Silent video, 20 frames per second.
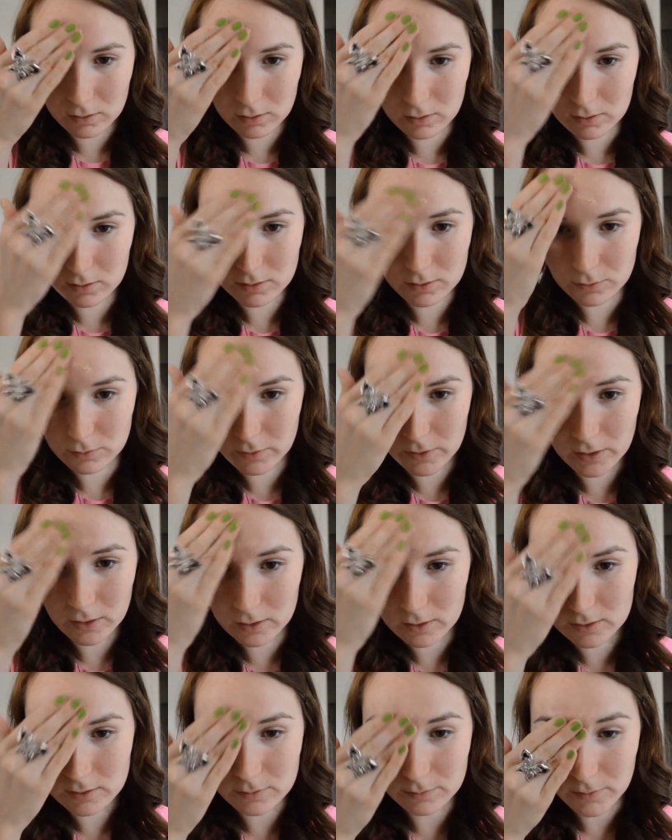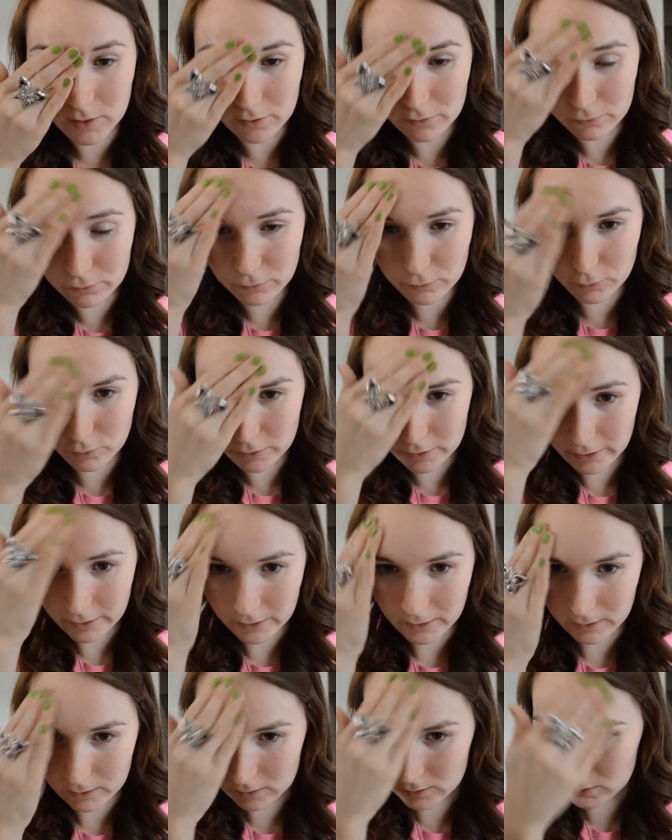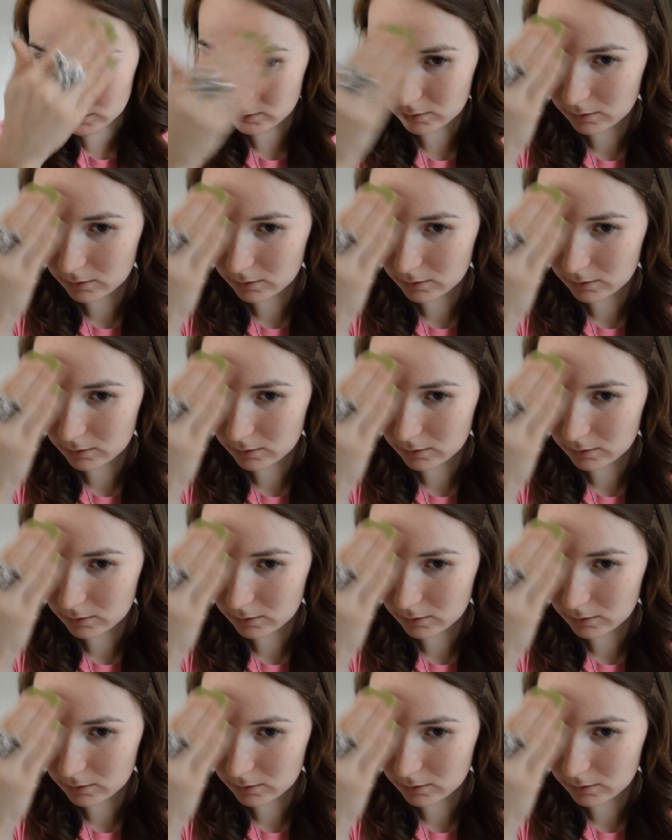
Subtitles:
as well as my forehead.